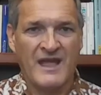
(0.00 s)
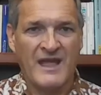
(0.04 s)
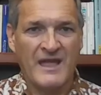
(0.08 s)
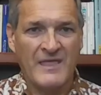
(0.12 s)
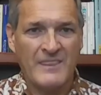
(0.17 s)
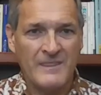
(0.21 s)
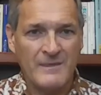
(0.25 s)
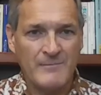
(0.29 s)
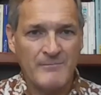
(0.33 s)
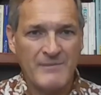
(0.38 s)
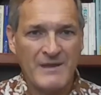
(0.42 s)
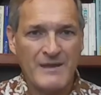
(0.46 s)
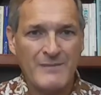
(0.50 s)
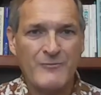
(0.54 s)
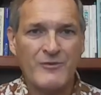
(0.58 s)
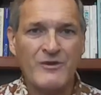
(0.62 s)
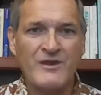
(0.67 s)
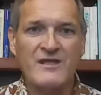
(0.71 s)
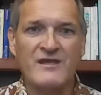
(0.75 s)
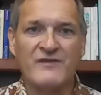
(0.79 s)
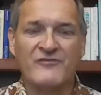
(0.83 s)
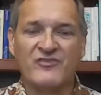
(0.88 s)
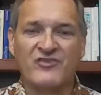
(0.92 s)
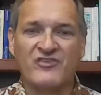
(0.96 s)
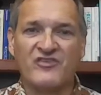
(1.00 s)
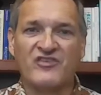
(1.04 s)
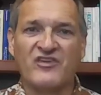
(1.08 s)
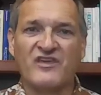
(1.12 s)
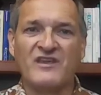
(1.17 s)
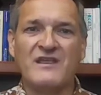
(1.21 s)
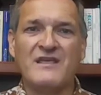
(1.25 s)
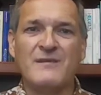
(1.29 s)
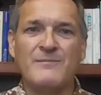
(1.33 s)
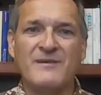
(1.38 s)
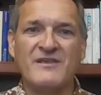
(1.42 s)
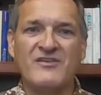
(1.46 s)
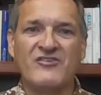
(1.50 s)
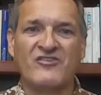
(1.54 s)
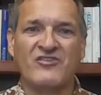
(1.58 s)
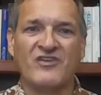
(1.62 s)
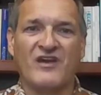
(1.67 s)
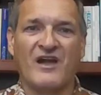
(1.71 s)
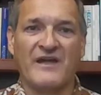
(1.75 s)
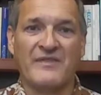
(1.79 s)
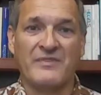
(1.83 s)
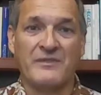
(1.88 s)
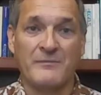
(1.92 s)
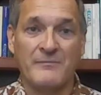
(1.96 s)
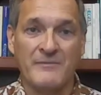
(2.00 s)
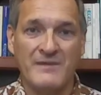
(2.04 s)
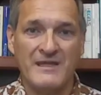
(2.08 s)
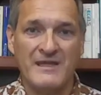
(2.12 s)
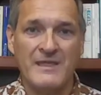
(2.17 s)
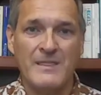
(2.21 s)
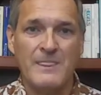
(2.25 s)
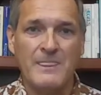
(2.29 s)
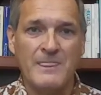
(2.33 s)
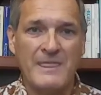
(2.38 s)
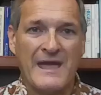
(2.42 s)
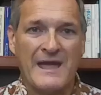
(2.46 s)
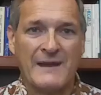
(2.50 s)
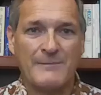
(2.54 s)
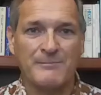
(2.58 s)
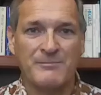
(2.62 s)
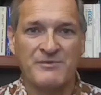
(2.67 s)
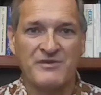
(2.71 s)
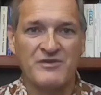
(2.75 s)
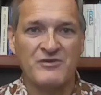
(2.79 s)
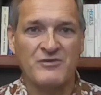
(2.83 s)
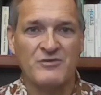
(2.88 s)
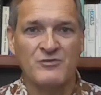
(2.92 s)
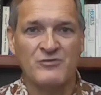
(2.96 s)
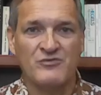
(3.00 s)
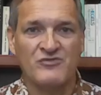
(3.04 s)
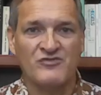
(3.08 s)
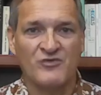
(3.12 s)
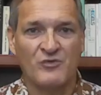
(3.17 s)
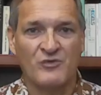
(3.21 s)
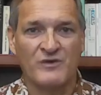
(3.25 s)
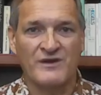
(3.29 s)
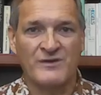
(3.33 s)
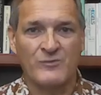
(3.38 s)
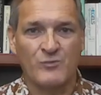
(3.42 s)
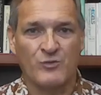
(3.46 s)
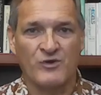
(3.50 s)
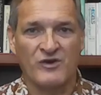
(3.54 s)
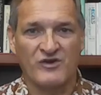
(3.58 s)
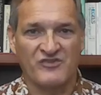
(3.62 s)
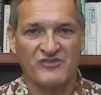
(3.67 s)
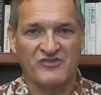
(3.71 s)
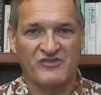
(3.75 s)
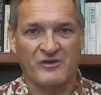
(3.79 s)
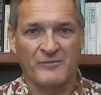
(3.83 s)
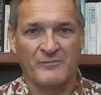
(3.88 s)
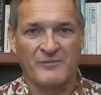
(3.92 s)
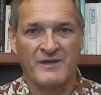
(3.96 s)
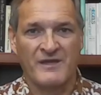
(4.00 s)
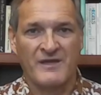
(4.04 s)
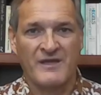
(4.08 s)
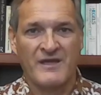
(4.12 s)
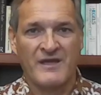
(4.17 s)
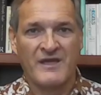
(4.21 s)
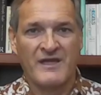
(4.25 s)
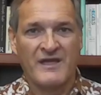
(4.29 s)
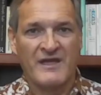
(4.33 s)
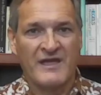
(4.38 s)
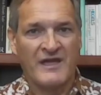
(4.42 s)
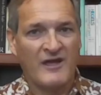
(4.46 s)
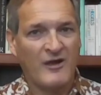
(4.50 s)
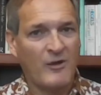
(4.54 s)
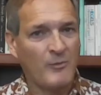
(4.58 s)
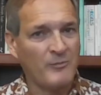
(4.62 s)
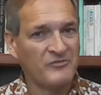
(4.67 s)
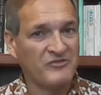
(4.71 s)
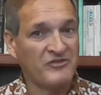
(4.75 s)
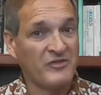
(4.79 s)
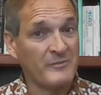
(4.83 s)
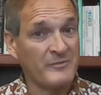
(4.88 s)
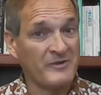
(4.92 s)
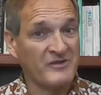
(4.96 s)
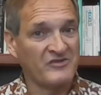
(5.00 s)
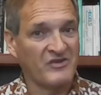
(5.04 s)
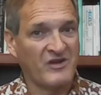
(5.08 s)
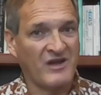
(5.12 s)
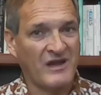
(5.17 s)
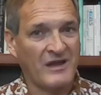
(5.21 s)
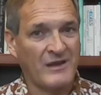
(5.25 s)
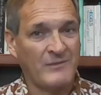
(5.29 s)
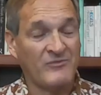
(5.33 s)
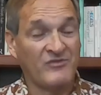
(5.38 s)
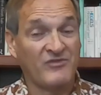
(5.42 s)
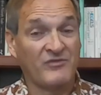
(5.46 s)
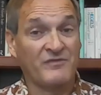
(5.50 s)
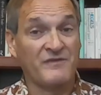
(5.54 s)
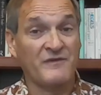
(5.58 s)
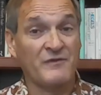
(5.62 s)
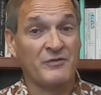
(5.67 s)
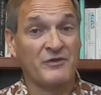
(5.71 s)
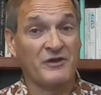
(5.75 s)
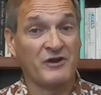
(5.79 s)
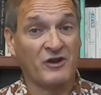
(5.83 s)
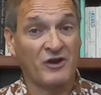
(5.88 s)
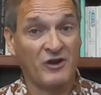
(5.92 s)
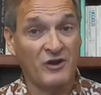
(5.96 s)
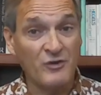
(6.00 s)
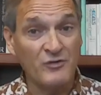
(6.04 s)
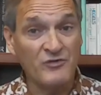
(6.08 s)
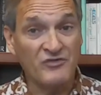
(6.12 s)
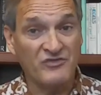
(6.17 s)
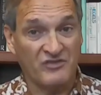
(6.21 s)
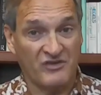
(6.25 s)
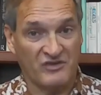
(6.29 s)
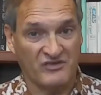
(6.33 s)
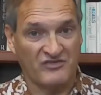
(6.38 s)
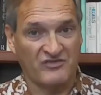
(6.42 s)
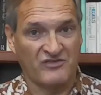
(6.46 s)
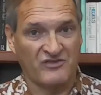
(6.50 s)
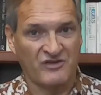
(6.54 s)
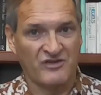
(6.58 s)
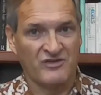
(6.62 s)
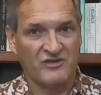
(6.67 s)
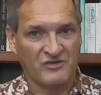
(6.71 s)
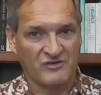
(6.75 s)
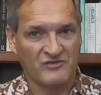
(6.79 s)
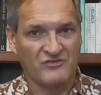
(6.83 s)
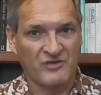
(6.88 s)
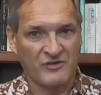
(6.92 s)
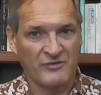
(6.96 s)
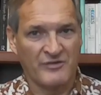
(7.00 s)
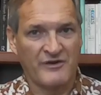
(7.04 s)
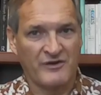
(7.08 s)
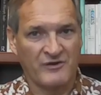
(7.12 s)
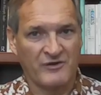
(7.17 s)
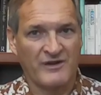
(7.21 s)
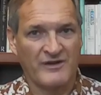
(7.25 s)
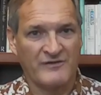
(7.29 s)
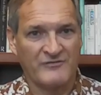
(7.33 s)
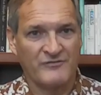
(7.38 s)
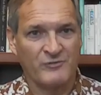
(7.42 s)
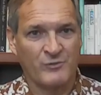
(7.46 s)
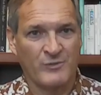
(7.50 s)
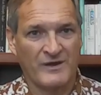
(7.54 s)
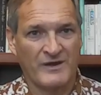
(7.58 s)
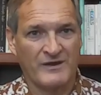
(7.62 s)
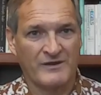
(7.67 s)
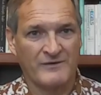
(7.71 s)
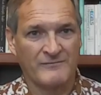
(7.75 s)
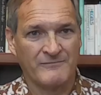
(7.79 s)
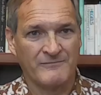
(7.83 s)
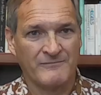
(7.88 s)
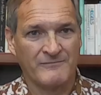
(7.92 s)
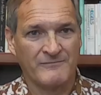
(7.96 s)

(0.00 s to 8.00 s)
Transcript: And the memory of sitting beside them in that pew during worship helps them at times feel the closest to their loved one.